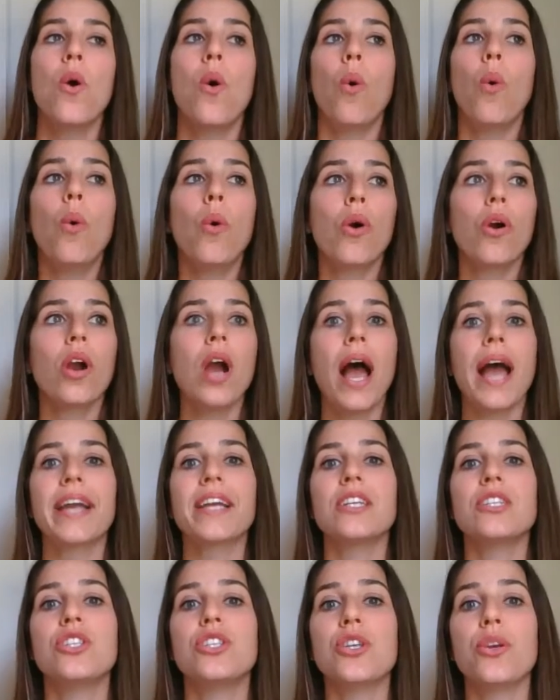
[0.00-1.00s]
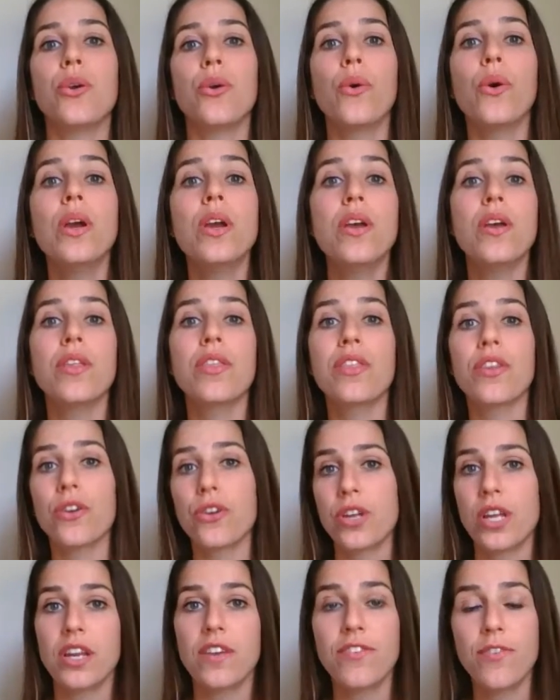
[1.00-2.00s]
Or I could do
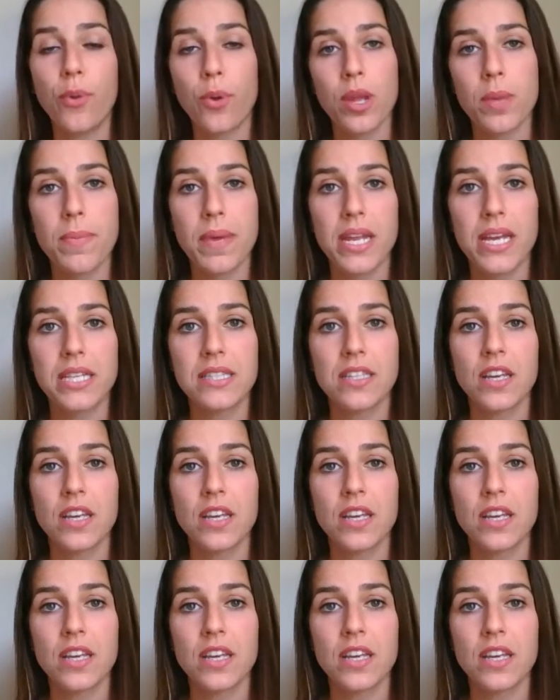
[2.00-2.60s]
30 to 40 minutes